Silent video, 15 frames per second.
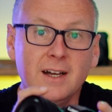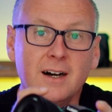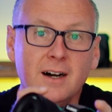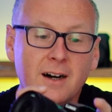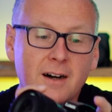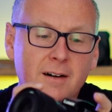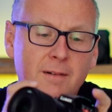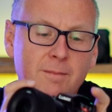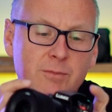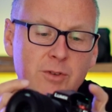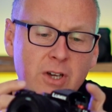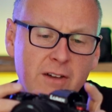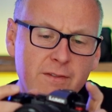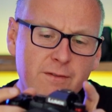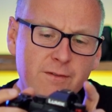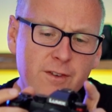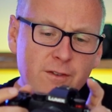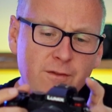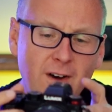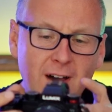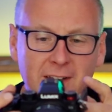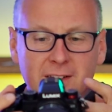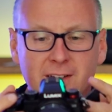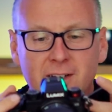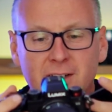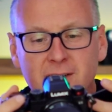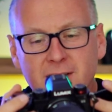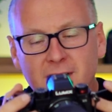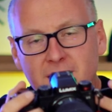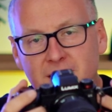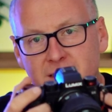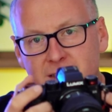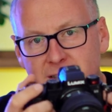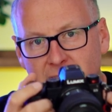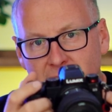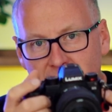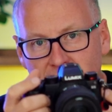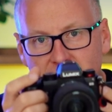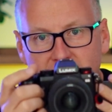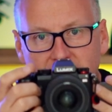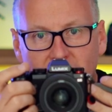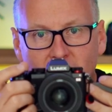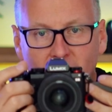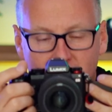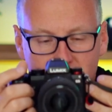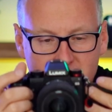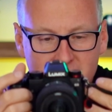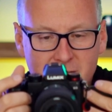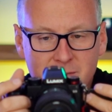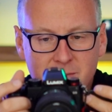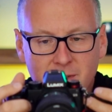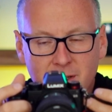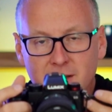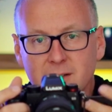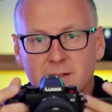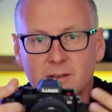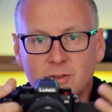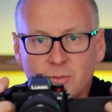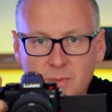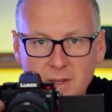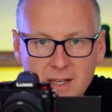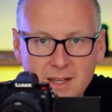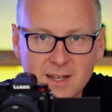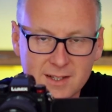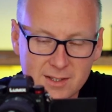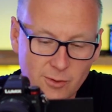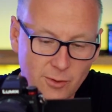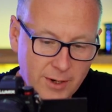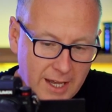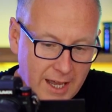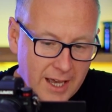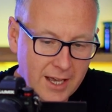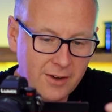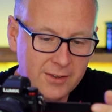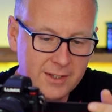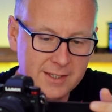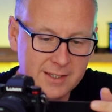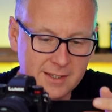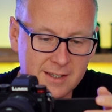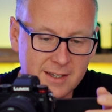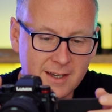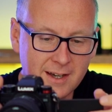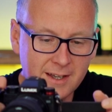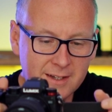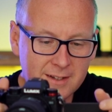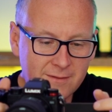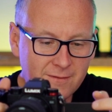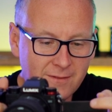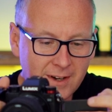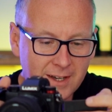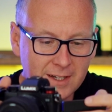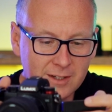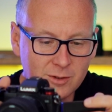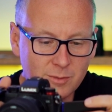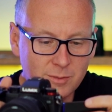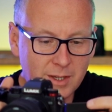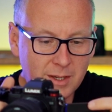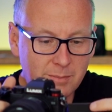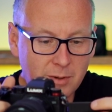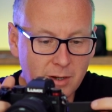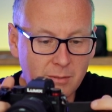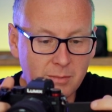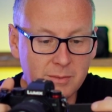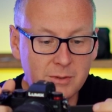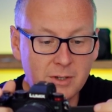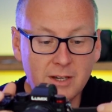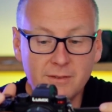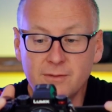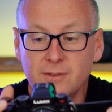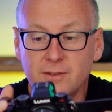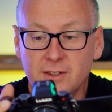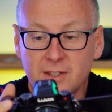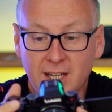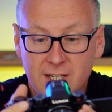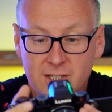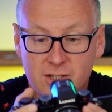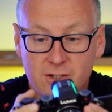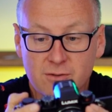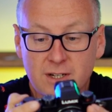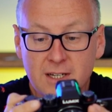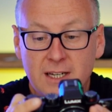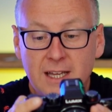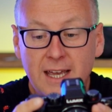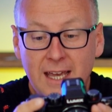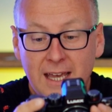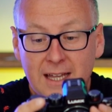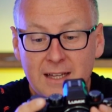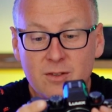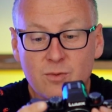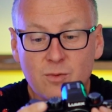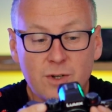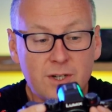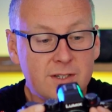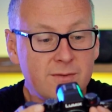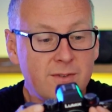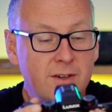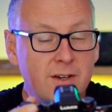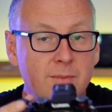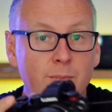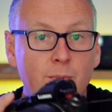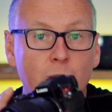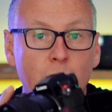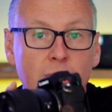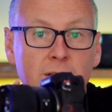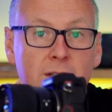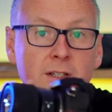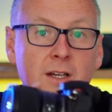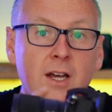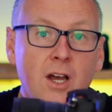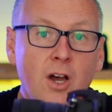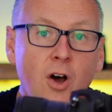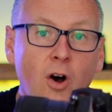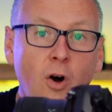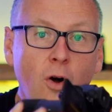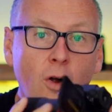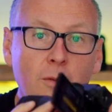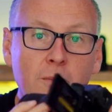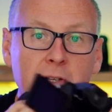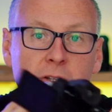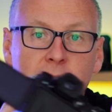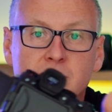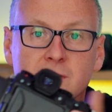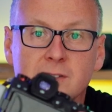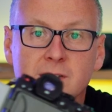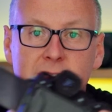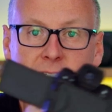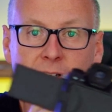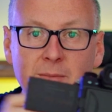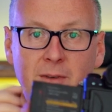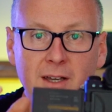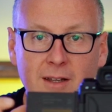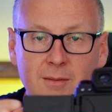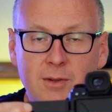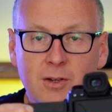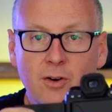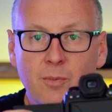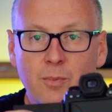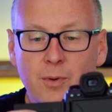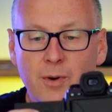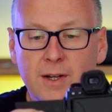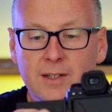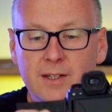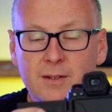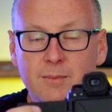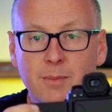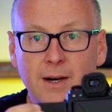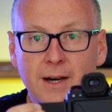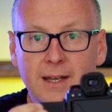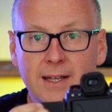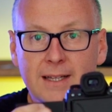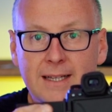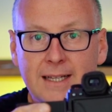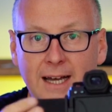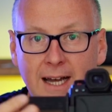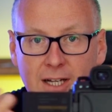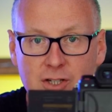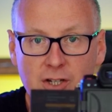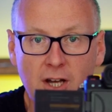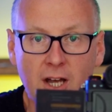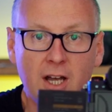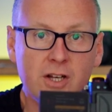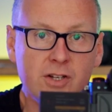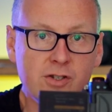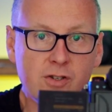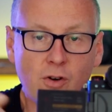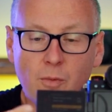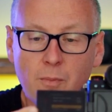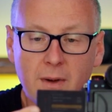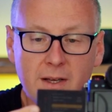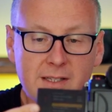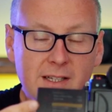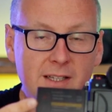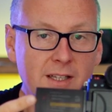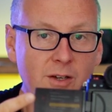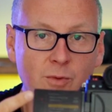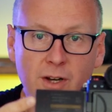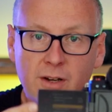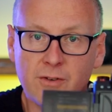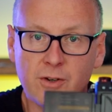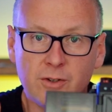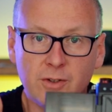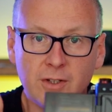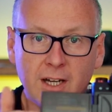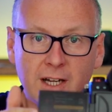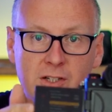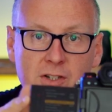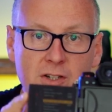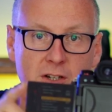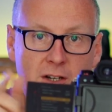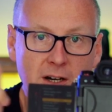You have viewfinder that is not awesome, but to me it's okay, honestly. I didn't find it to be a problem. You have touchscreen, and what is very important, whole menu system can be operated by touch. So basically whatever you touch,